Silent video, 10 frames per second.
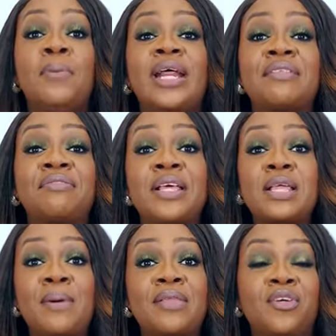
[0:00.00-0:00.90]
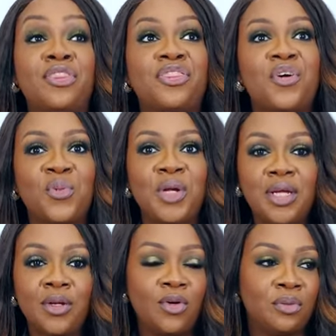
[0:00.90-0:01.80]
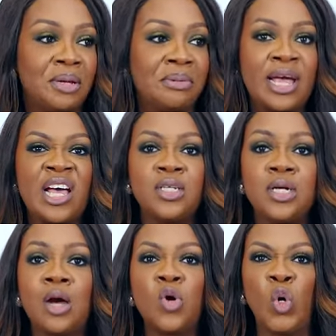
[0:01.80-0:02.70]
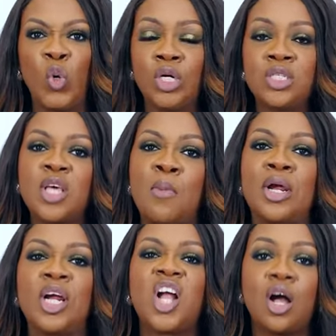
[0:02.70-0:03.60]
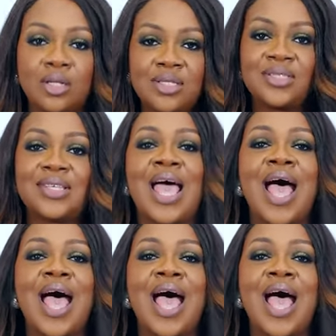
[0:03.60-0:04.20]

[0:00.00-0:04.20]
But I think that by the third week, you know, maybe I had now grown some guts